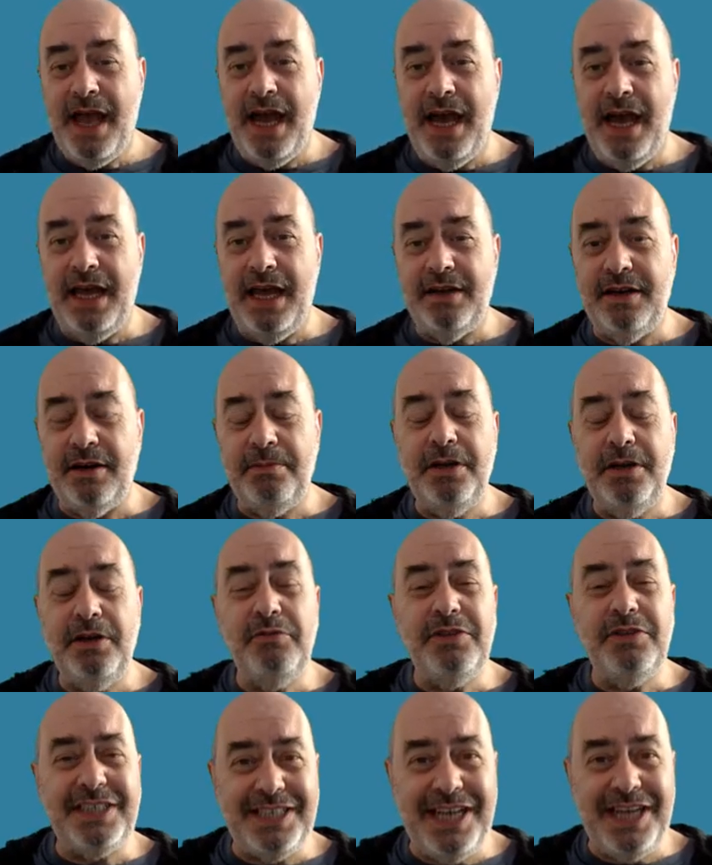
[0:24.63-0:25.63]
And I'm going
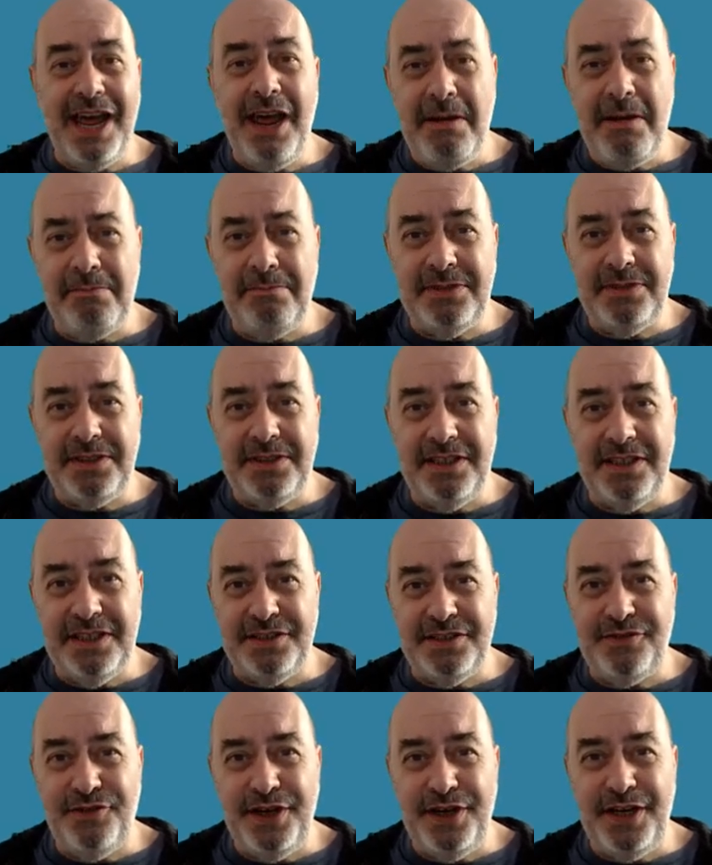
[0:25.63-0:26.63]
to attempt in
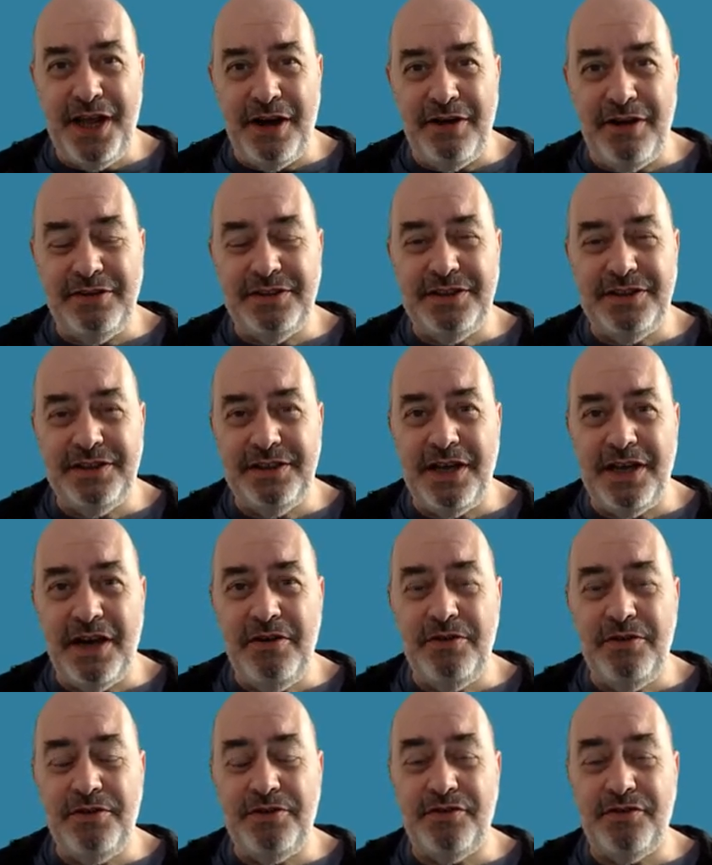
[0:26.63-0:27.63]
this video to
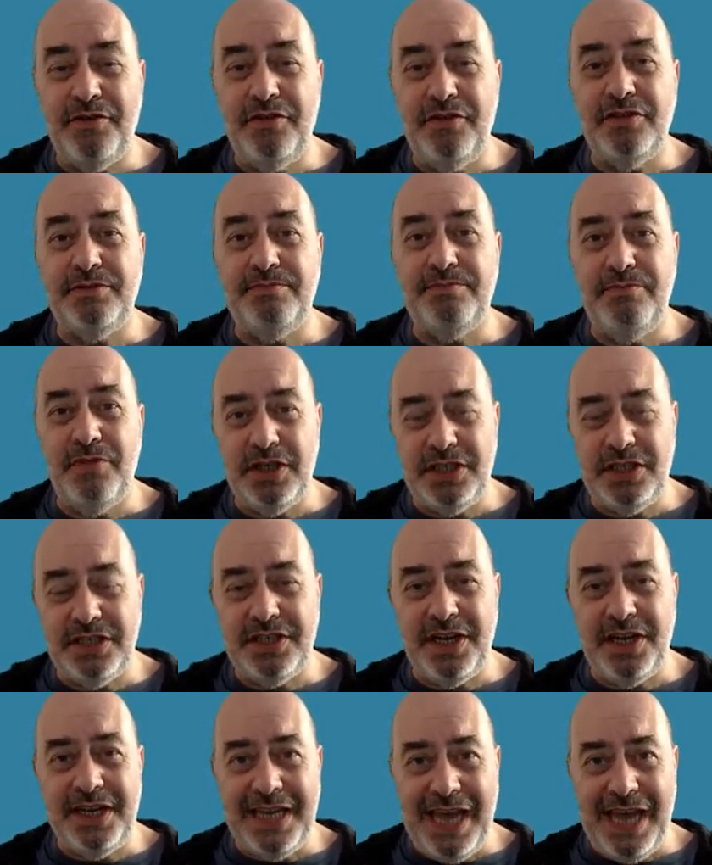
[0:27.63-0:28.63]
go through as much
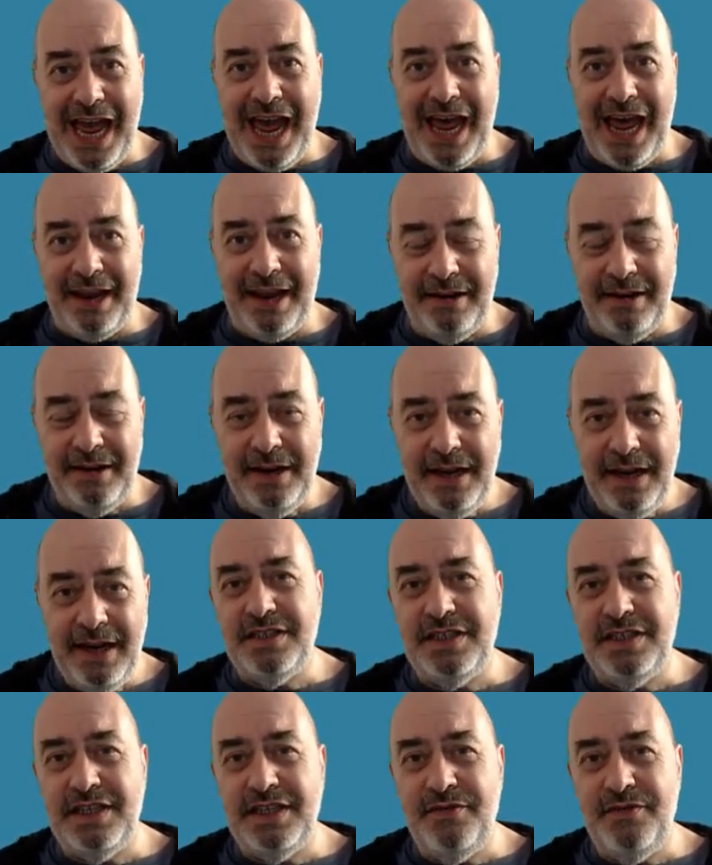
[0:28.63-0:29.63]
as I can
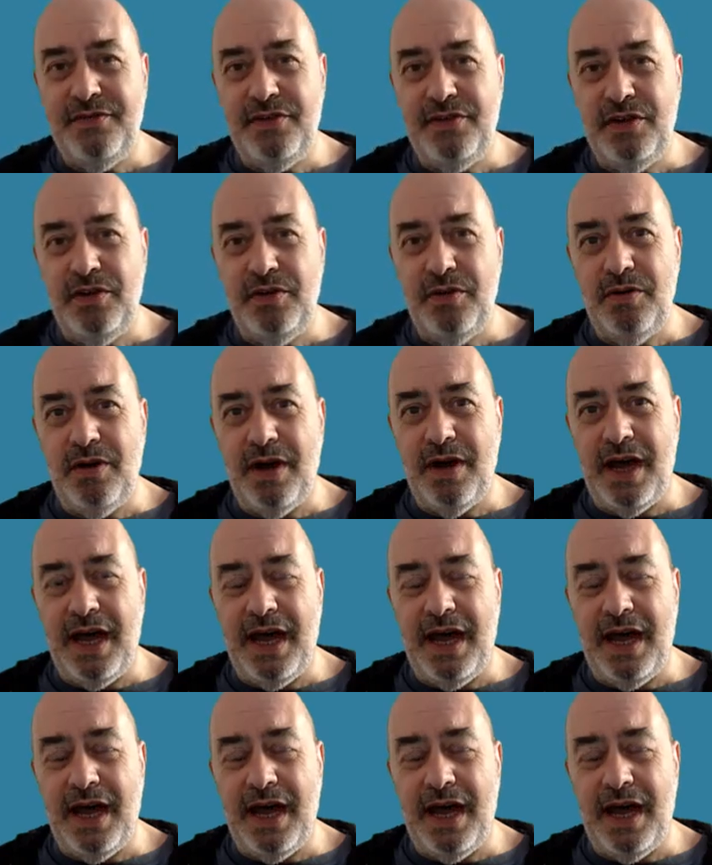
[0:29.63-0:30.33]
to give you